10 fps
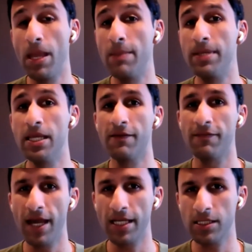be an
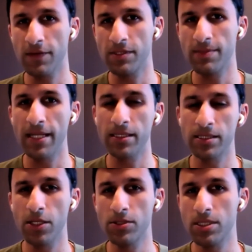effect of spinal
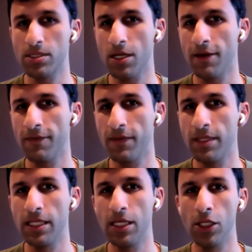stenosis of
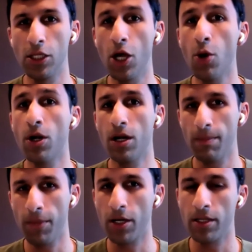the
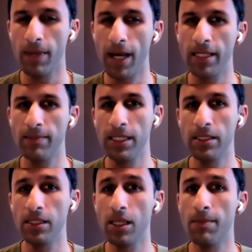lower part of the body,
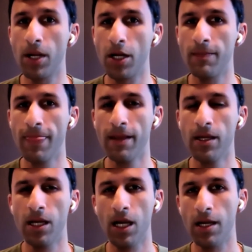meaning the lumbar,
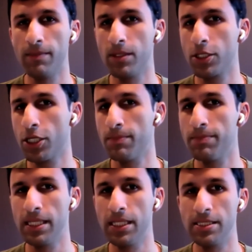could
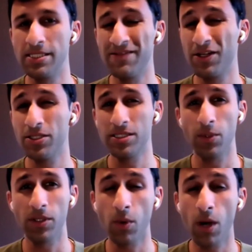be difficulty
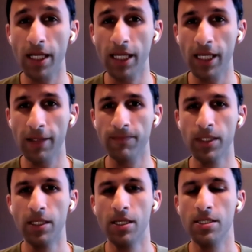with walking.
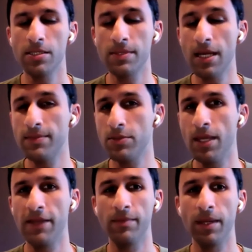Sometimes you
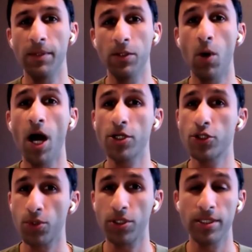may even be able to walk
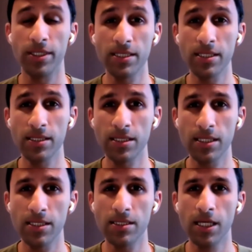shorter
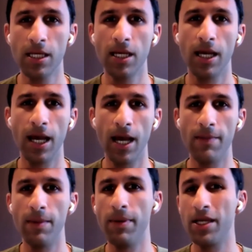distances,
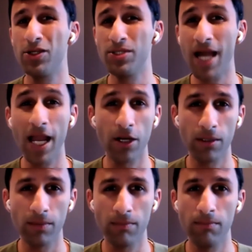but you
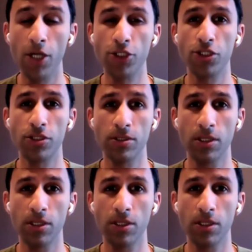tire much